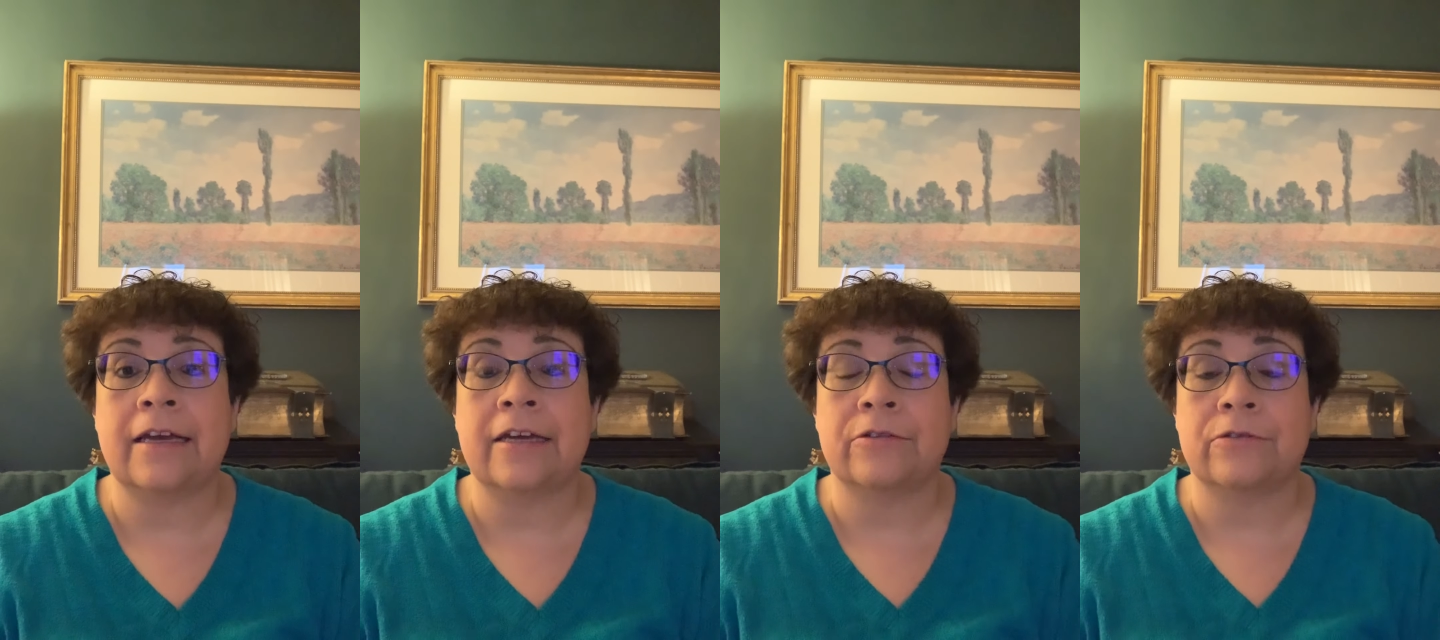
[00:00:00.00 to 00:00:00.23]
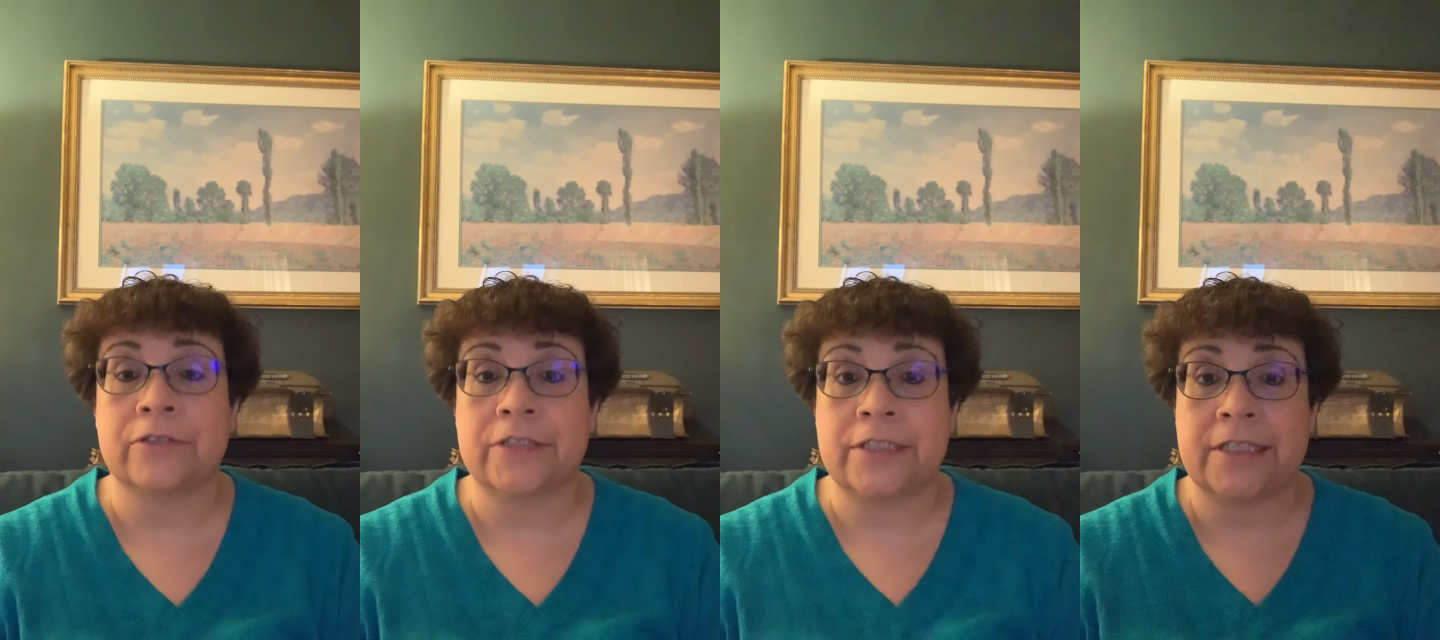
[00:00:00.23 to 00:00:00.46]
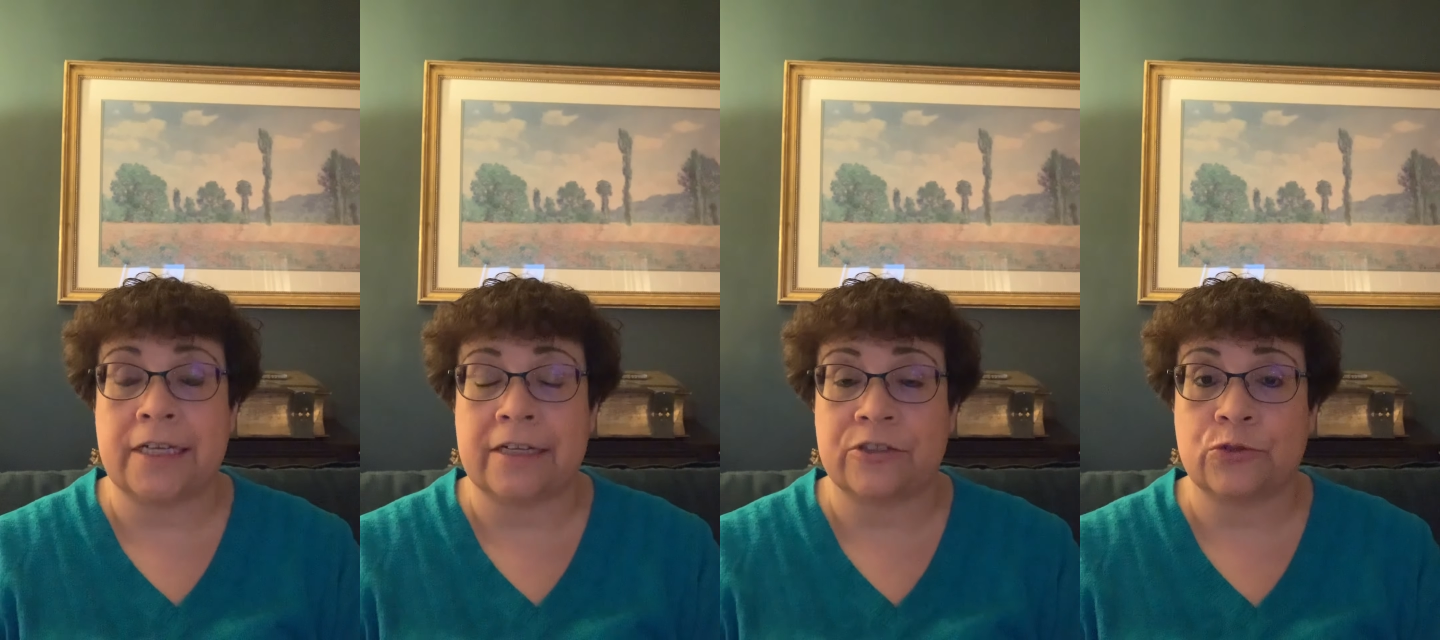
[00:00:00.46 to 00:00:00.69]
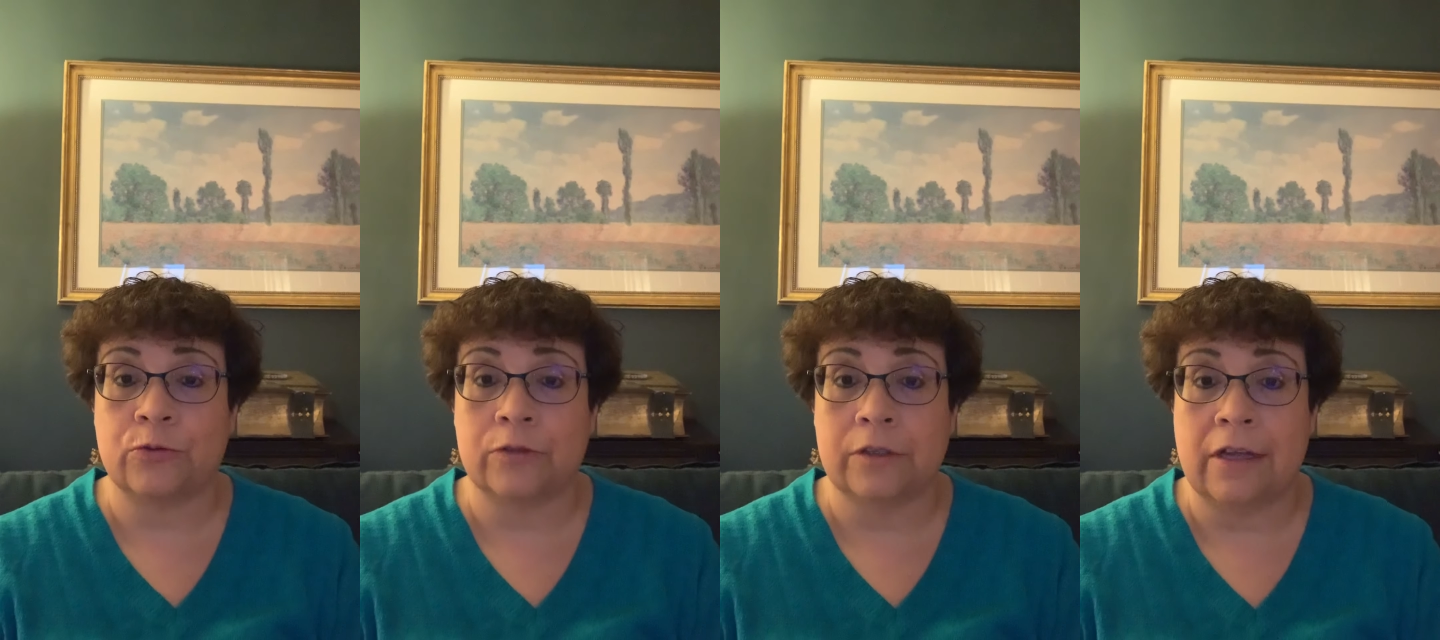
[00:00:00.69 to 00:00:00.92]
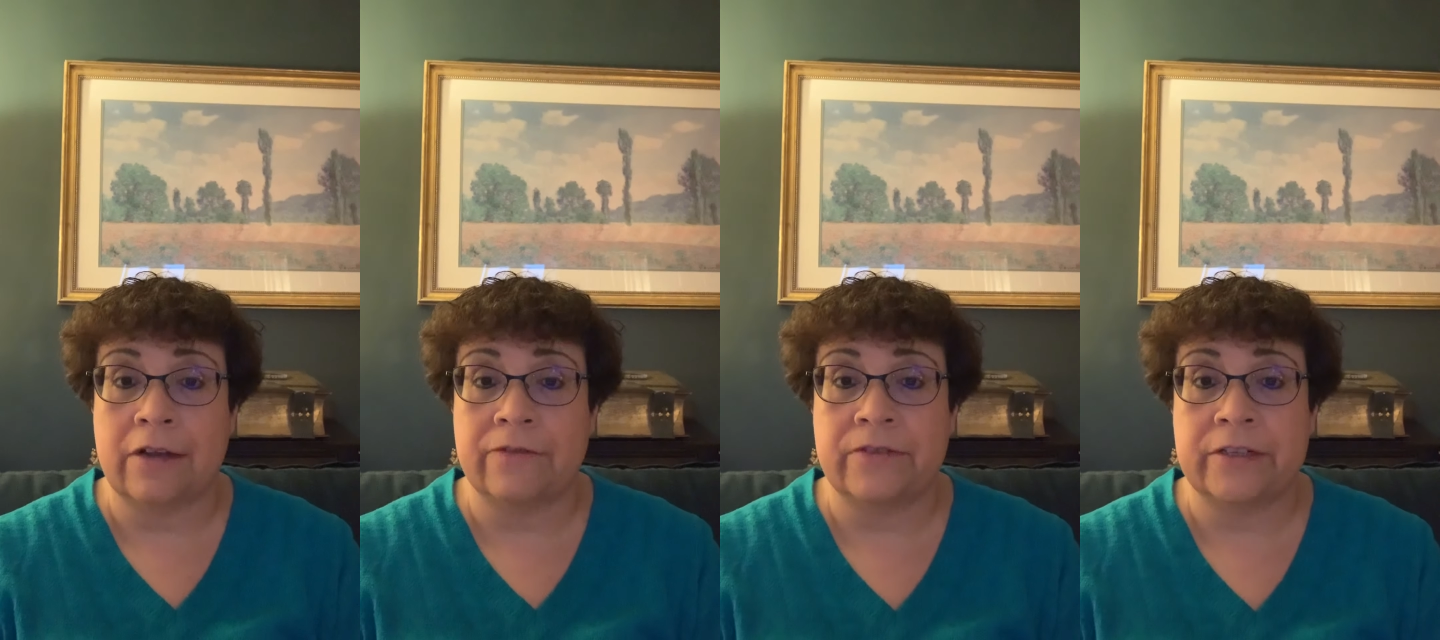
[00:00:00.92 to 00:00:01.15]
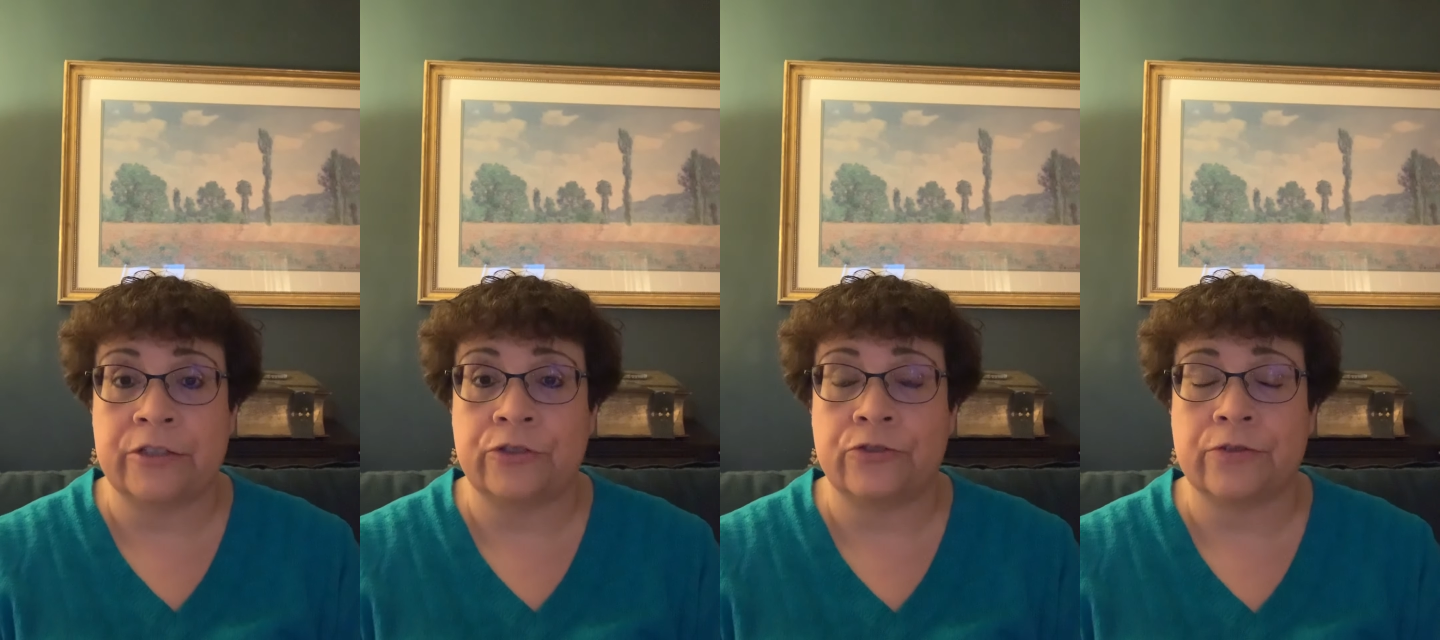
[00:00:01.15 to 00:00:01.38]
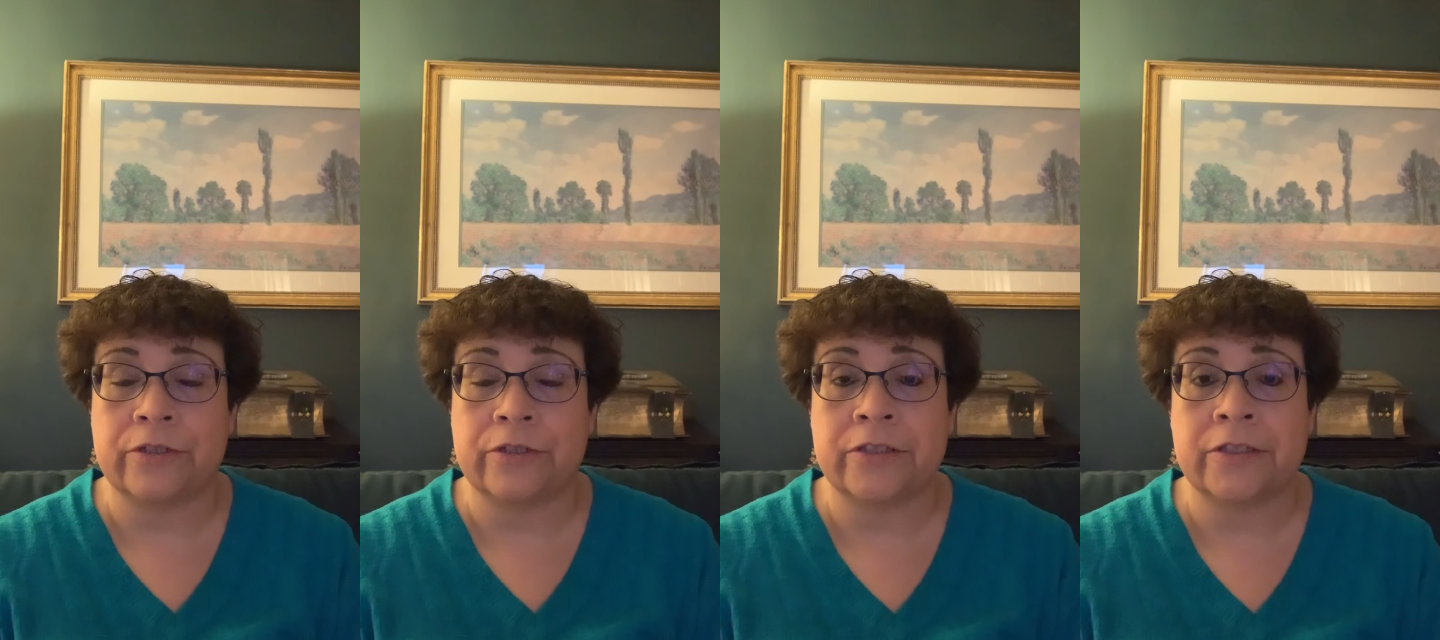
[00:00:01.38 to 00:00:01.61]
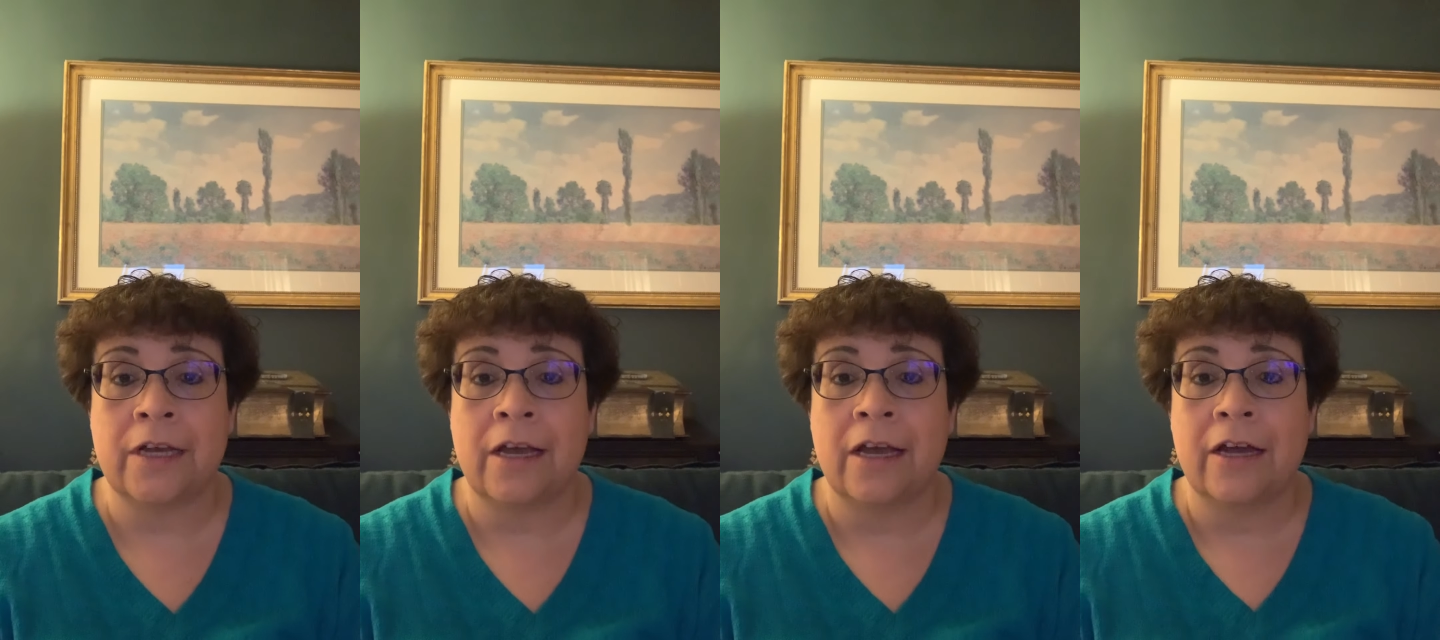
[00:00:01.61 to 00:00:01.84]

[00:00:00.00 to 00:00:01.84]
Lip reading: heterosexual love interest,